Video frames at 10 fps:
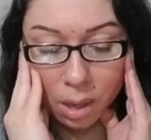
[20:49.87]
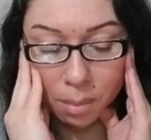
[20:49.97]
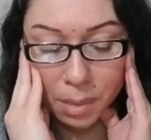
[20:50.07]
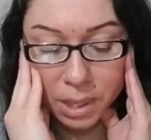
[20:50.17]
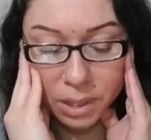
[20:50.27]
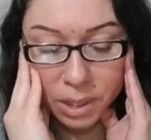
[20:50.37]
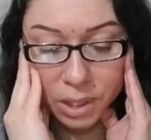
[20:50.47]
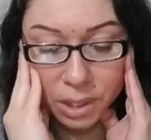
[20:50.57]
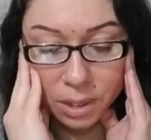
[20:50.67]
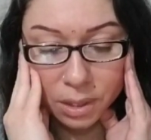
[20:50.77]

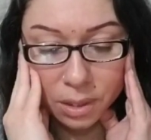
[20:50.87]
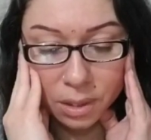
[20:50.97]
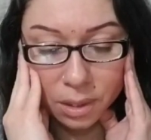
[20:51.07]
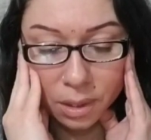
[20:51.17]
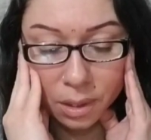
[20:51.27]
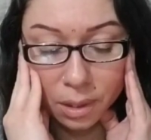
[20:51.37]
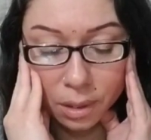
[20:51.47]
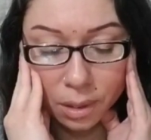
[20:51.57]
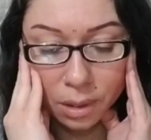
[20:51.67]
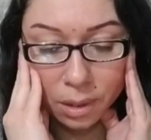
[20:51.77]
Messages.
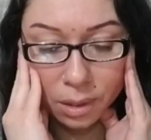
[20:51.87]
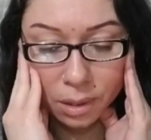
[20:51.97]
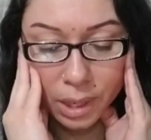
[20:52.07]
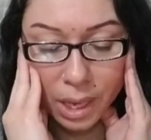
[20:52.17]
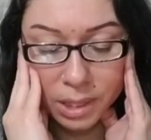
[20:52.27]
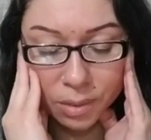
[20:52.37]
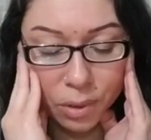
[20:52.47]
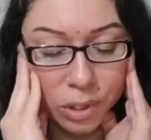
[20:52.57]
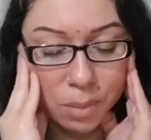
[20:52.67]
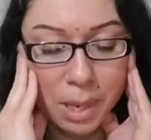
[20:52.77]
Yes, if
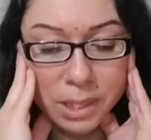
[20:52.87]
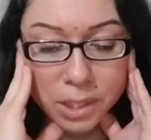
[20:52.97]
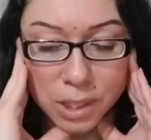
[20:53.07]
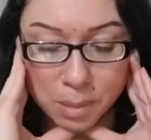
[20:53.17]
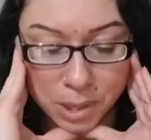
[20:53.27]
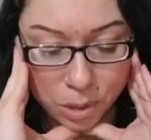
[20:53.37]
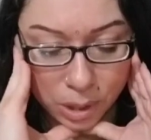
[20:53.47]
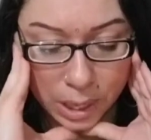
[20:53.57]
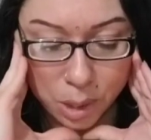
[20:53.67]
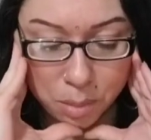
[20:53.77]
there's a message, let me know
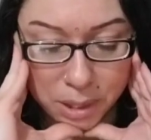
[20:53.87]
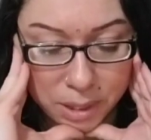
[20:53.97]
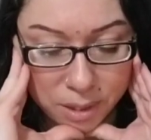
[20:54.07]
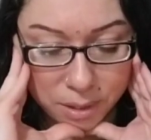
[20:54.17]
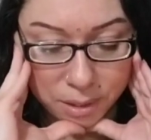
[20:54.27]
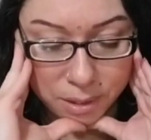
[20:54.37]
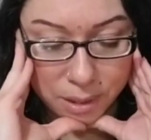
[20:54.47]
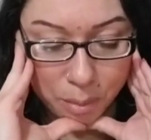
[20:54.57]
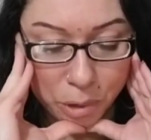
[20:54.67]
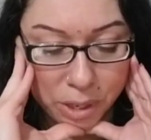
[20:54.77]
later, please.
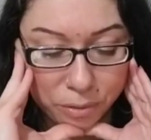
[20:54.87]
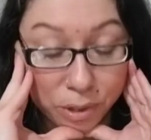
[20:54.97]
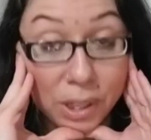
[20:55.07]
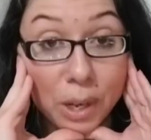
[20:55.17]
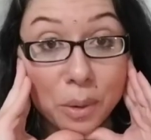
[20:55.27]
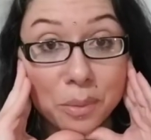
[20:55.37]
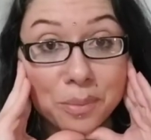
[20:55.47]
I'm reading for Leo.